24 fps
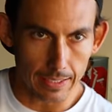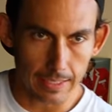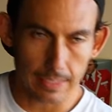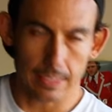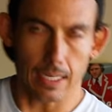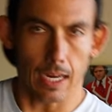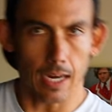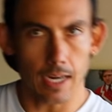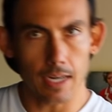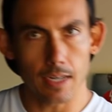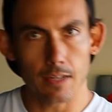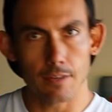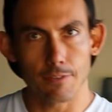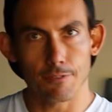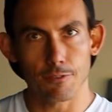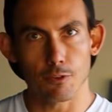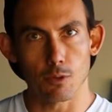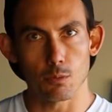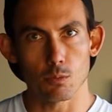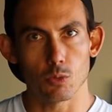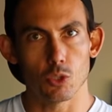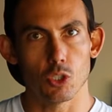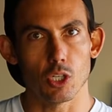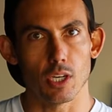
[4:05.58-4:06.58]
aside
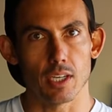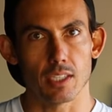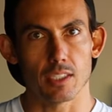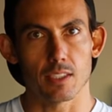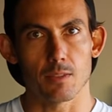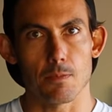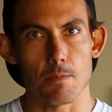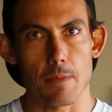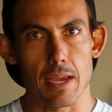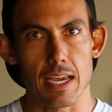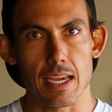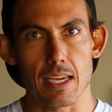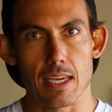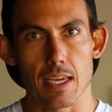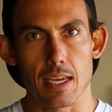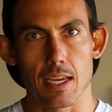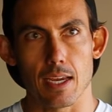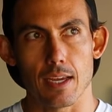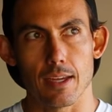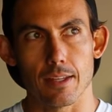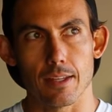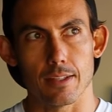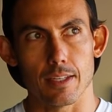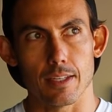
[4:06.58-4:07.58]
from just
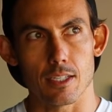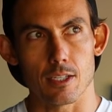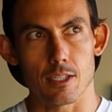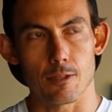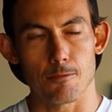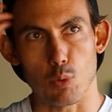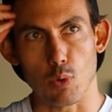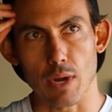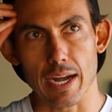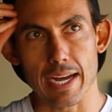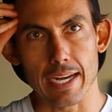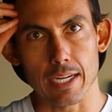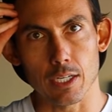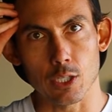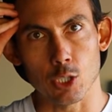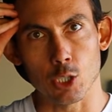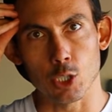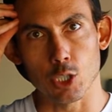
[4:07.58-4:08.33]
making this brain